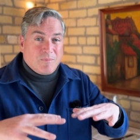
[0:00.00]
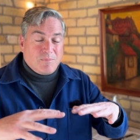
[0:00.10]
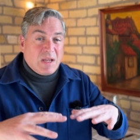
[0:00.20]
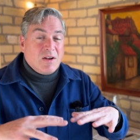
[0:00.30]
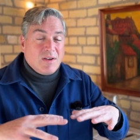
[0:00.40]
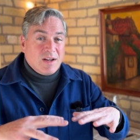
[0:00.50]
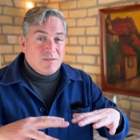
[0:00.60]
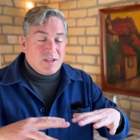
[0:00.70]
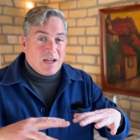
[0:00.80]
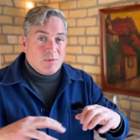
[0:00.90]
period of
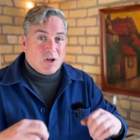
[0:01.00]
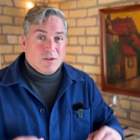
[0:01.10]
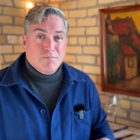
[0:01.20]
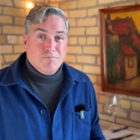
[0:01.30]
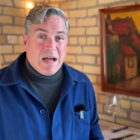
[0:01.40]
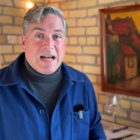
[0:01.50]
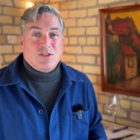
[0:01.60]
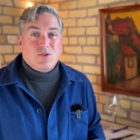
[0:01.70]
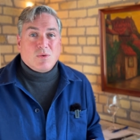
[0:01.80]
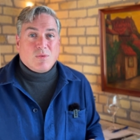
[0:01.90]
time called
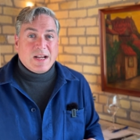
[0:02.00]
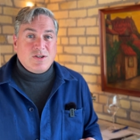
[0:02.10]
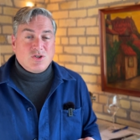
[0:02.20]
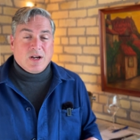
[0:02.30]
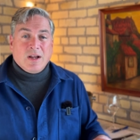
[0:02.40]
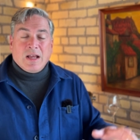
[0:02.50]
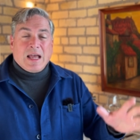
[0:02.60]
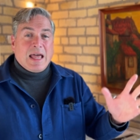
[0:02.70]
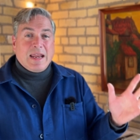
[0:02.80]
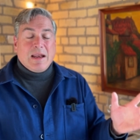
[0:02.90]
maceration.
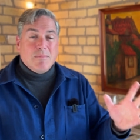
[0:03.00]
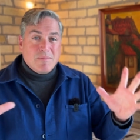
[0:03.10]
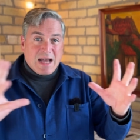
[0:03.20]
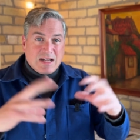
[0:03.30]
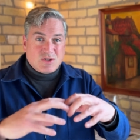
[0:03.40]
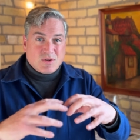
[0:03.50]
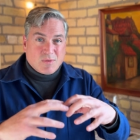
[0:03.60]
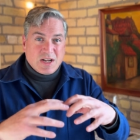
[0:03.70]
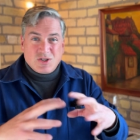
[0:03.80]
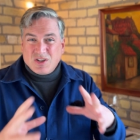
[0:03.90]
And in
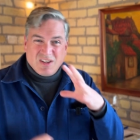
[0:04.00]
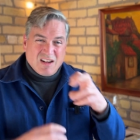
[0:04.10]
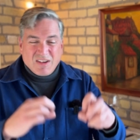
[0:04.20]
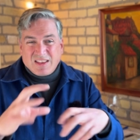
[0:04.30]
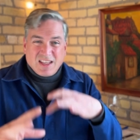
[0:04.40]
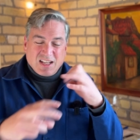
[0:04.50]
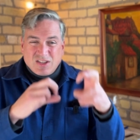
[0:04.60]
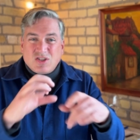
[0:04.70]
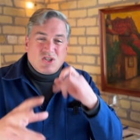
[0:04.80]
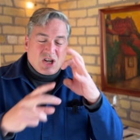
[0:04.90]
maceration, everything
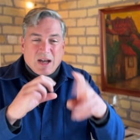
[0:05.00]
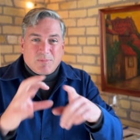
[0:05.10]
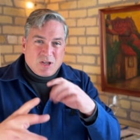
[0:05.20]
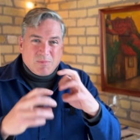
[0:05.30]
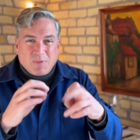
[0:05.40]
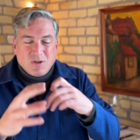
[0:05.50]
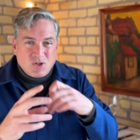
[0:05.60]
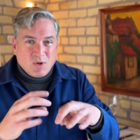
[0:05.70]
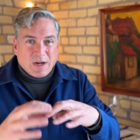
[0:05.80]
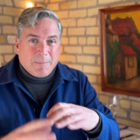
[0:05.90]
is chopped up and
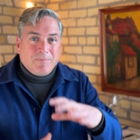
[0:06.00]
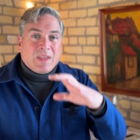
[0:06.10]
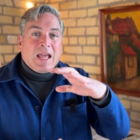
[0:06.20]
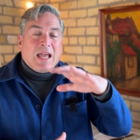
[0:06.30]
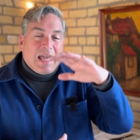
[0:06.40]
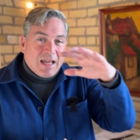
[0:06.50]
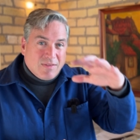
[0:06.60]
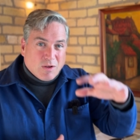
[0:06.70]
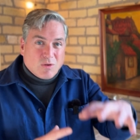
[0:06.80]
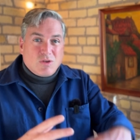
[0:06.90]
chewed up, and
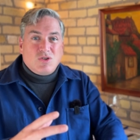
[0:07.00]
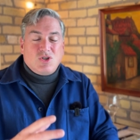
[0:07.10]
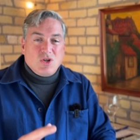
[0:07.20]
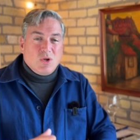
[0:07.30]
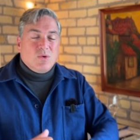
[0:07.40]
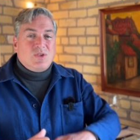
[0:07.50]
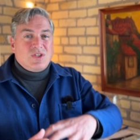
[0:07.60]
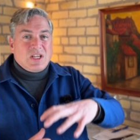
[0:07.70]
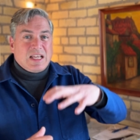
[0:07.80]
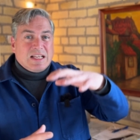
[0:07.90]
the juice
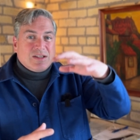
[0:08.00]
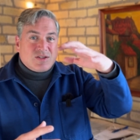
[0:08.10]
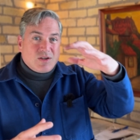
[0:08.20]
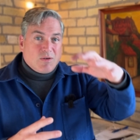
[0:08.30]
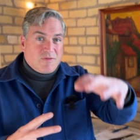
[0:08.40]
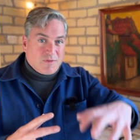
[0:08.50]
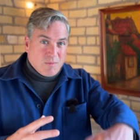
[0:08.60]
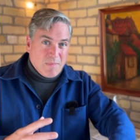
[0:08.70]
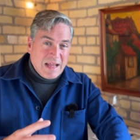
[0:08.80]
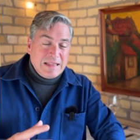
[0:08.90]
is
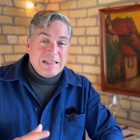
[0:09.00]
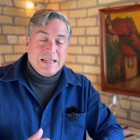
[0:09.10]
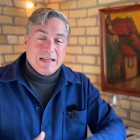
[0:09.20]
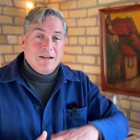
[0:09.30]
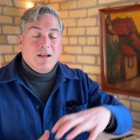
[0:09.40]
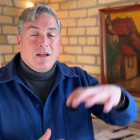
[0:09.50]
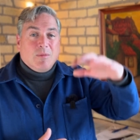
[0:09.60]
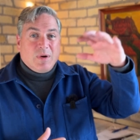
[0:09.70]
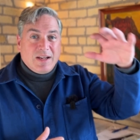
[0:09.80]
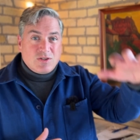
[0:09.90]
fermenting,
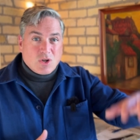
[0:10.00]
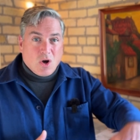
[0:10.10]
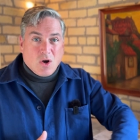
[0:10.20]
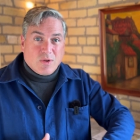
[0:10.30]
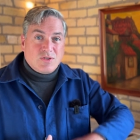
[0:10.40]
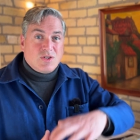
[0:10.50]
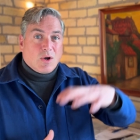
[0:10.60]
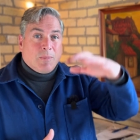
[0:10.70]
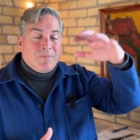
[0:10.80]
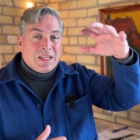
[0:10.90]
but it's
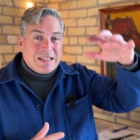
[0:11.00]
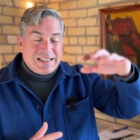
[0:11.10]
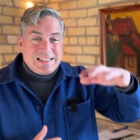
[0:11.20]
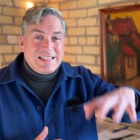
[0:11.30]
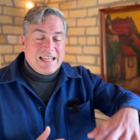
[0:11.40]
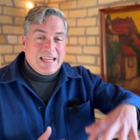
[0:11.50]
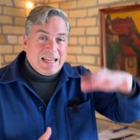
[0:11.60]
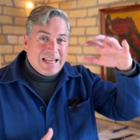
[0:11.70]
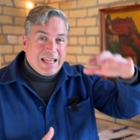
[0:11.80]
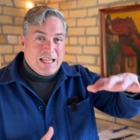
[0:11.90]
also
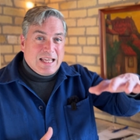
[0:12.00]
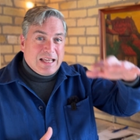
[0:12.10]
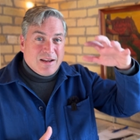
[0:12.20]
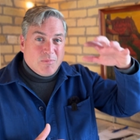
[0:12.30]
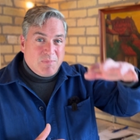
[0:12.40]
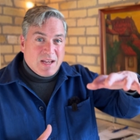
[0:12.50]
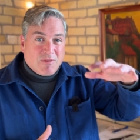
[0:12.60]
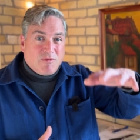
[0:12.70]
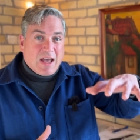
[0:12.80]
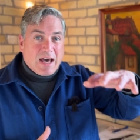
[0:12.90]
sitting in a big
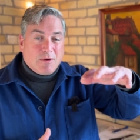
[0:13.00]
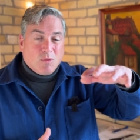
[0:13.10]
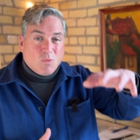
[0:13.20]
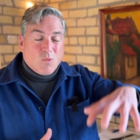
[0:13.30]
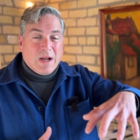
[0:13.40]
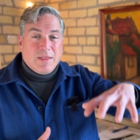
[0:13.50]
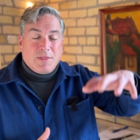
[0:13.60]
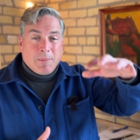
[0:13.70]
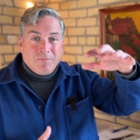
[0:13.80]
vat with